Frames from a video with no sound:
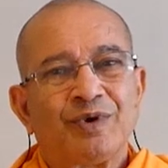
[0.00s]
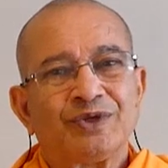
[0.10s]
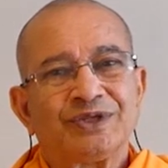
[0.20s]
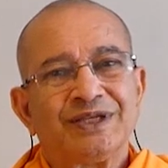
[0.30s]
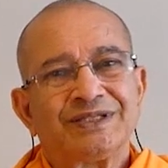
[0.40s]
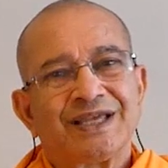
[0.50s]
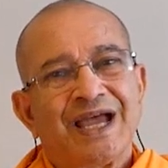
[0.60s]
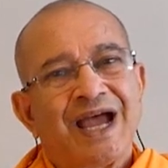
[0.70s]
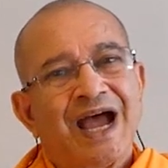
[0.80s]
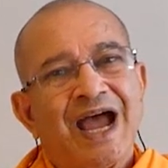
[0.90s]
possess,
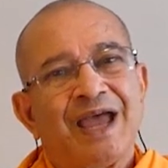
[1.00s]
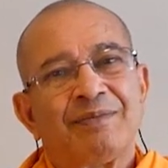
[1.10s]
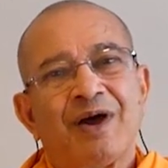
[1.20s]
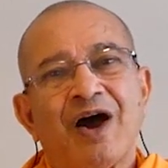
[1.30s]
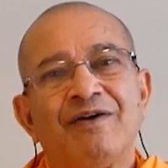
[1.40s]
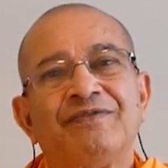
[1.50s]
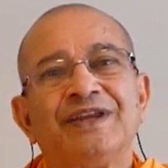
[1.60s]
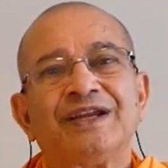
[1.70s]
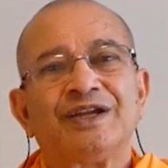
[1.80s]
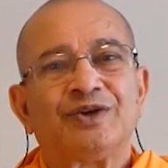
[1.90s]
I am
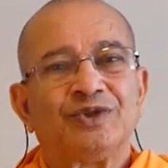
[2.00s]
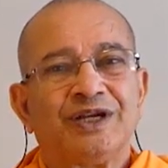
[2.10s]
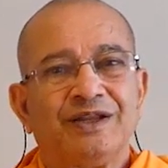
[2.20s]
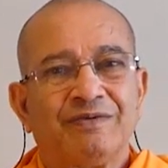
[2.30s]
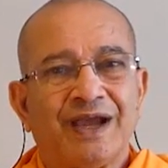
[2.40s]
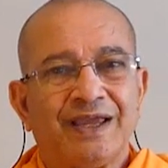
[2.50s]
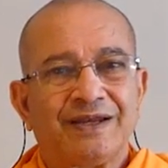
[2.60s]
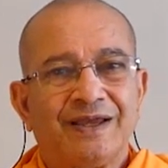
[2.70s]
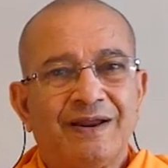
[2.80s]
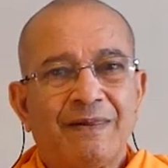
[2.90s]
offering it to the divine.
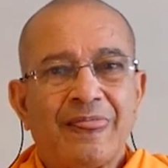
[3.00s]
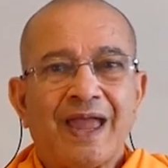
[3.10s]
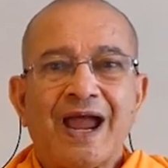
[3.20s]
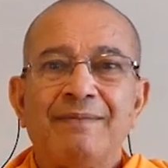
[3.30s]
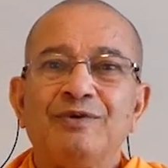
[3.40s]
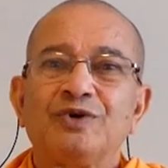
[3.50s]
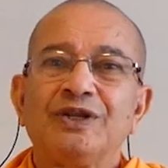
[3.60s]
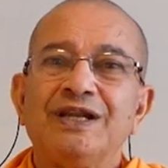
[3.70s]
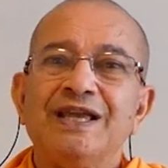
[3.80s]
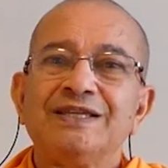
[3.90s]
I am
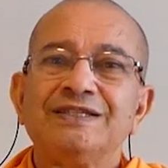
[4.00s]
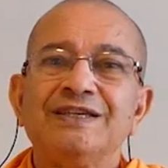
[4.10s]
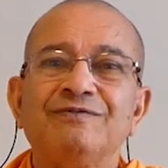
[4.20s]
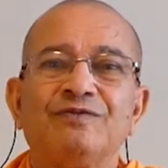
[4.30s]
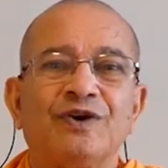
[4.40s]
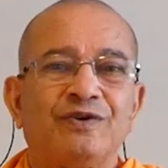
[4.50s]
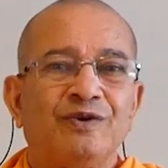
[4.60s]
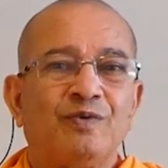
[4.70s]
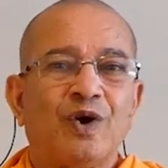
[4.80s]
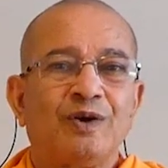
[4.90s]
utilizing for
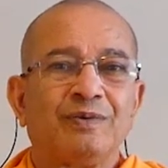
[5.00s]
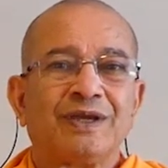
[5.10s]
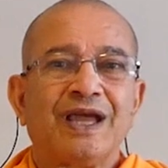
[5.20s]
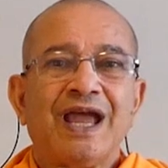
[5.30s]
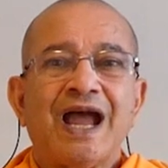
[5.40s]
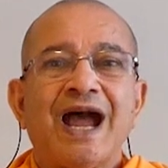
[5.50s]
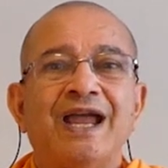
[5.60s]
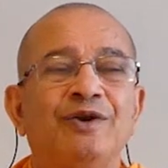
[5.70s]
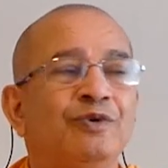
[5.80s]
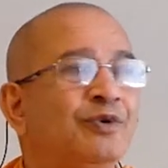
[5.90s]
evolving. I
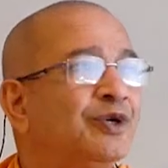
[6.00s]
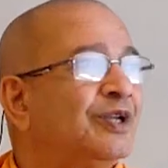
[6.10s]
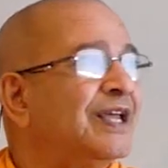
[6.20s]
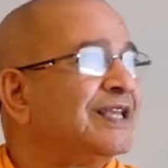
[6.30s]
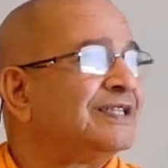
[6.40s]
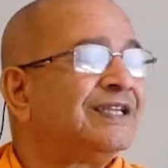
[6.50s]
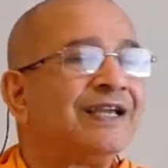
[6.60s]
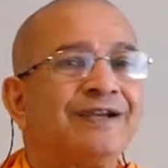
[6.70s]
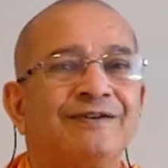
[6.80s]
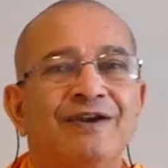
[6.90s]
am utilizing
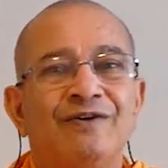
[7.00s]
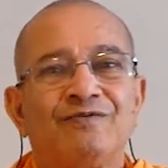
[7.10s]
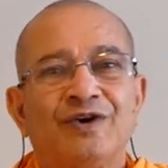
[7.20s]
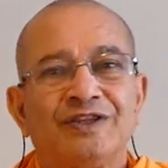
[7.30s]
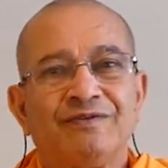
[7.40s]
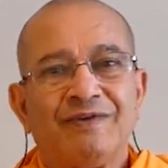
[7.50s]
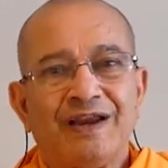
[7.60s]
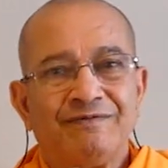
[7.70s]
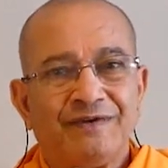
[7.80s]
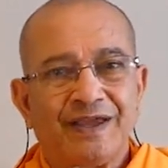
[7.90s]
it for the
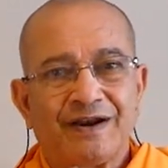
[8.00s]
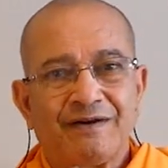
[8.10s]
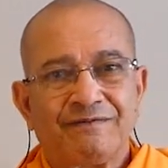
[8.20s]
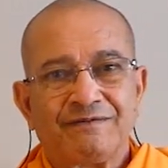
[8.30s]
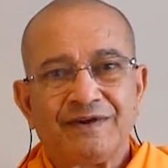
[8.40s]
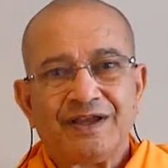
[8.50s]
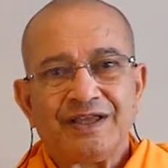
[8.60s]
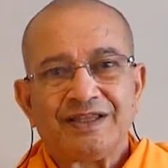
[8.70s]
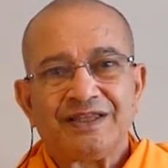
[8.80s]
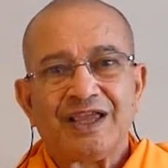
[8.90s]
welfare of
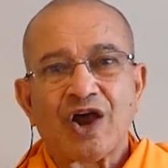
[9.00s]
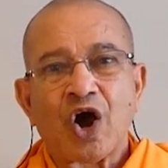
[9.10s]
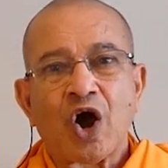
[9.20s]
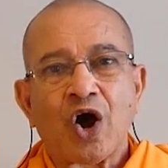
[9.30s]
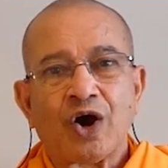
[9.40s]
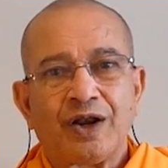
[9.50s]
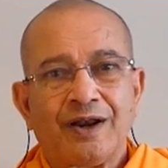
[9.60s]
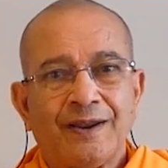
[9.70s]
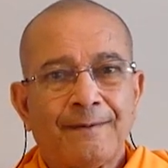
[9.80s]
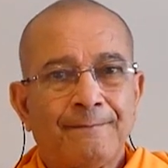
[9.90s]
the all.
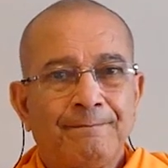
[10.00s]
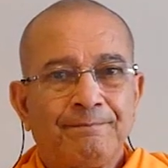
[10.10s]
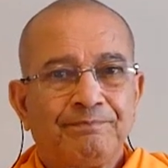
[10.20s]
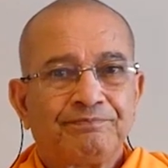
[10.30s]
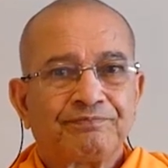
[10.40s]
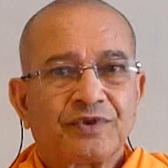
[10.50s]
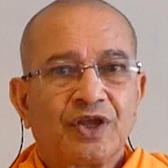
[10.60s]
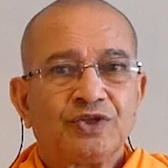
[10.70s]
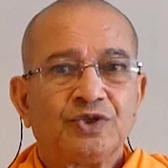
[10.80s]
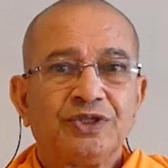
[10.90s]

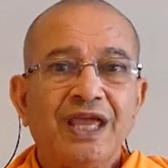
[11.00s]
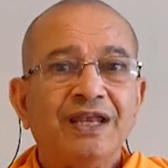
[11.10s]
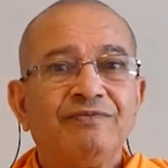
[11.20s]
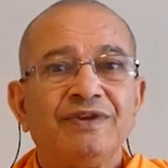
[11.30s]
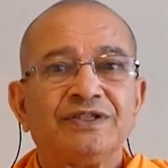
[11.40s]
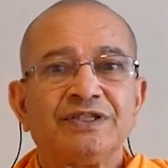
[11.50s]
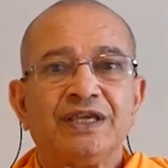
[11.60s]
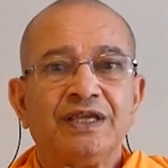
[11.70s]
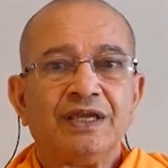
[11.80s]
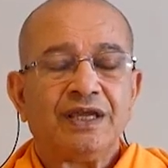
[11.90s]
So then we
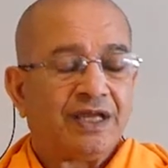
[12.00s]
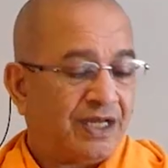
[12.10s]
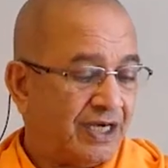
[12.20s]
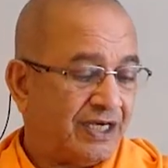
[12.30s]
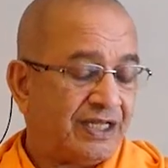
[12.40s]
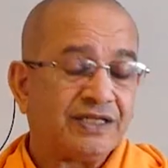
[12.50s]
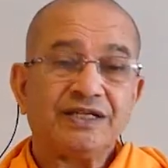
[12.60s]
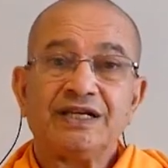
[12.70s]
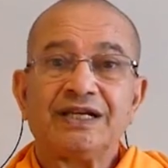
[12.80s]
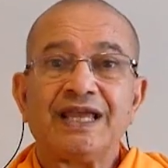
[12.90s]
see
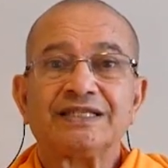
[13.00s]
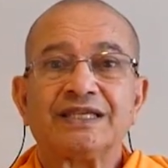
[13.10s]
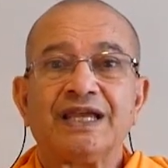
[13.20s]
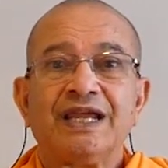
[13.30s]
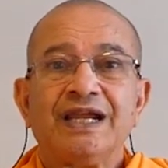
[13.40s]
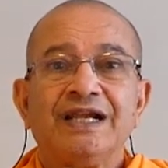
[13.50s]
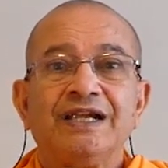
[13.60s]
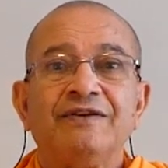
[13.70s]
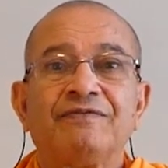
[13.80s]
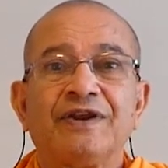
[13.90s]
it takes a
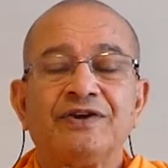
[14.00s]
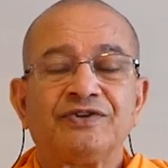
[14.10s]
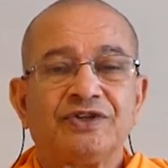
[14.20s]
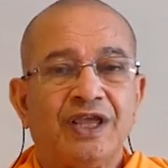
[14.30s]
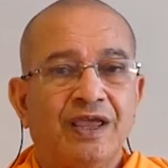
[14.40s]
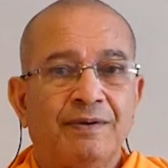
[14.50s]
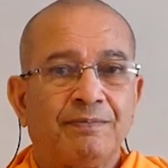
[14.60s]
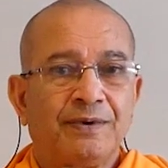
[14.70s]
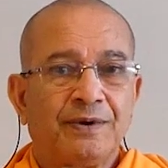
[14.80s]
different shape.